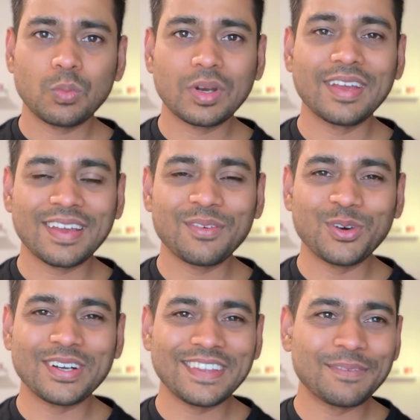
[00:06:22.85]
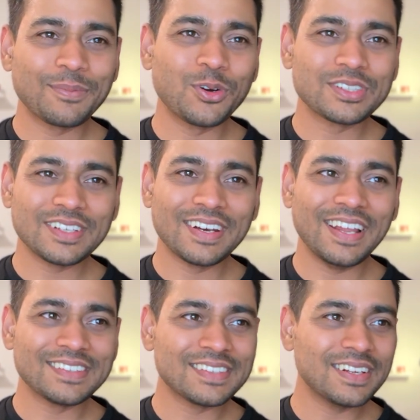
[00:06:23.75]
Taking what thing more
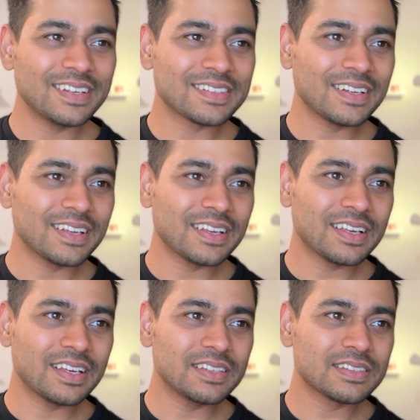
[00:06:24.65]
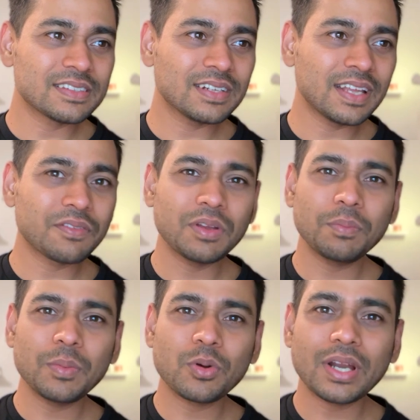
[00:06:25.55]
less seriously is like when
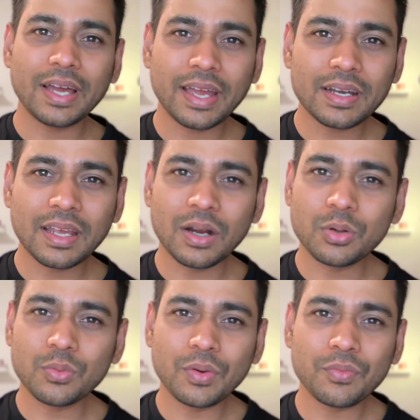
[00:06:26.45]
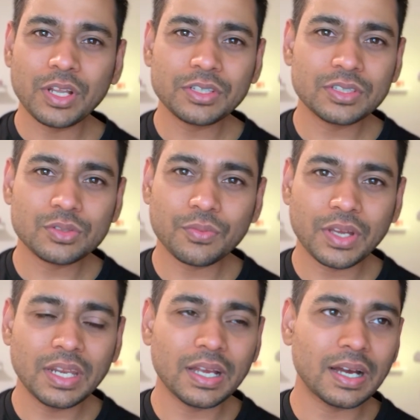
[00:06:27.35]
people are acting out of afflictions of
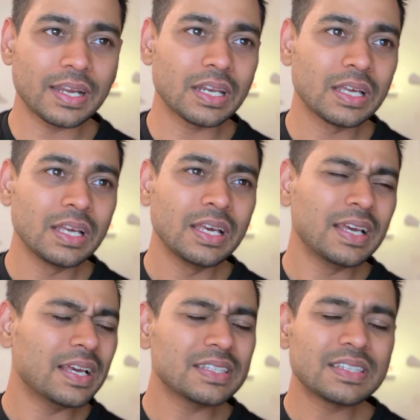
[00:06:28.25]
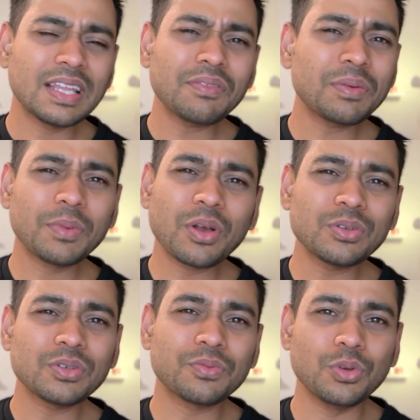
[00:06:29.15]
any kind, it's never because
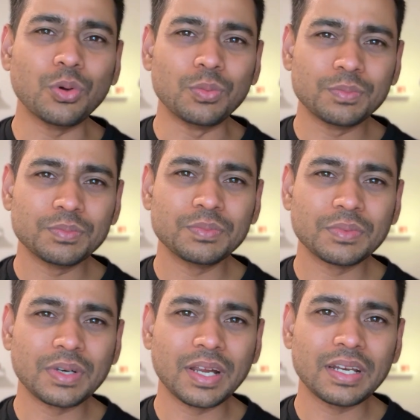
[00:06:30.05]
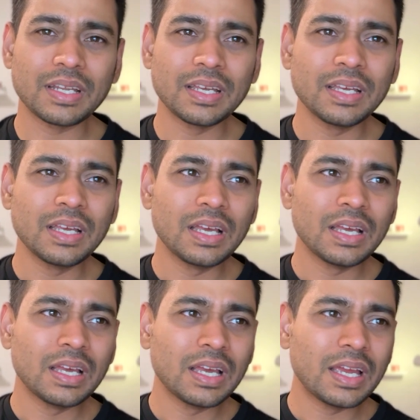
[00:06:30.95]
of you, right?
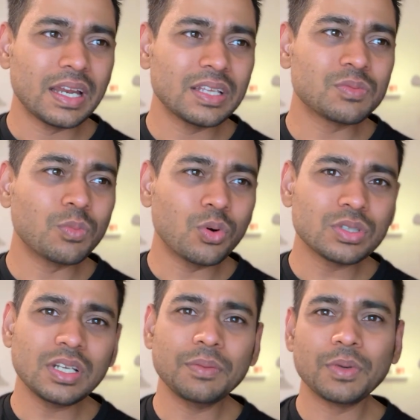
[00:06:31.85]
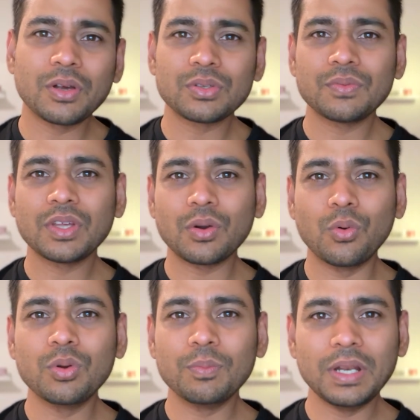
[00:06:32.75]
It is mostly because of their
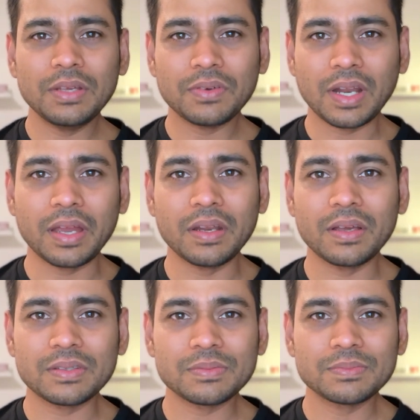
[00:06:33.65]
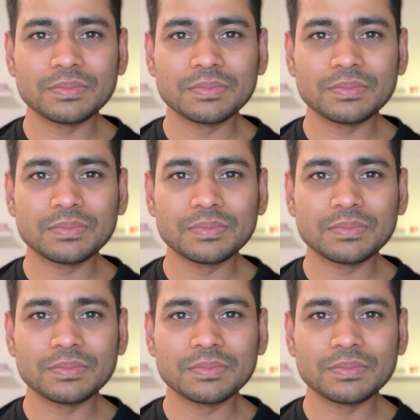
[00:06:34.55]
own belief and ideas